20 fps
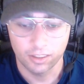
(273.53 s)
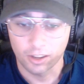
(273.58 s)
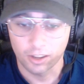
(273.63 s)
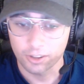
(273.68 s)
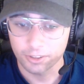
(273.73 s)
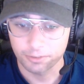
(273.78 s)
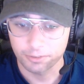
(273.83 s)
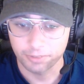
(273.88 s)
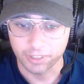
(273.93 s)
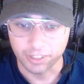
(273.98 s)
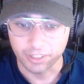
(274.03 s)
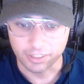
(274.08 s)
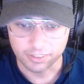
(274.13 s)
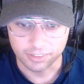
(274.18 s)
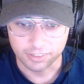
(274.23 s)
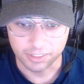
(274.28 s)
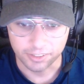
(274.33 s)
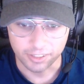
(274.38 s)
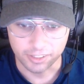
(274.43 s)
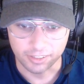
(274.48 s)
all the various
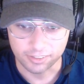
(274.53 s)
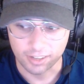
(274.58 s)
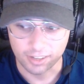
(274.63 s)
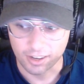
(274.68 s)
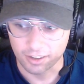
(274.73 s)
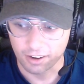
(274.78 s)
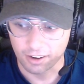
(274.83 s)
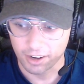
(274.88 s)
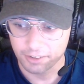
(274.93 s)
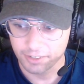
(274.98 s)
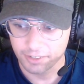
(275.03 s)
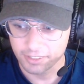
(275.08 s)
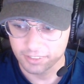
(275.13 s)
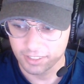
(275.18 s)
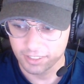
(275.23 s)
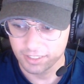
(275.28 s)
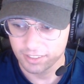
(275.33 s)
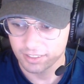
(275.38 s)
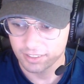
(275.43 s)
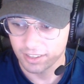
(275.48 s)
series on
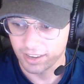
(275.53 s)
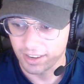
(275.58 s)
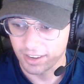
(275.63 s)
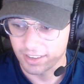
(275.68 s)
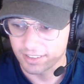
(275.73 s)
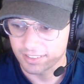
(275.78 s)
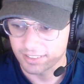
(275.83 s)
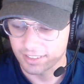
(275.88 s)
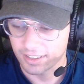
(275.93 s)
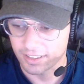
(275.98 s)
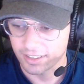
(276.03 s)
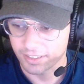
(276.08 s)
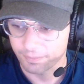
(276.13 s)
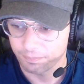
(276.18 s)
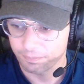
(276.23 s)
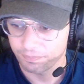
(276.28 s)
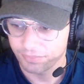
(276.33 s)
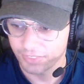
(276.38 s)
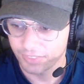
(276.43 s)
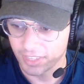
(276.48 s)
iRacing. And
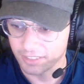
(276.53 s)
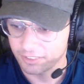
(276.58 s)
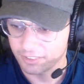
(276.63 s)
thanks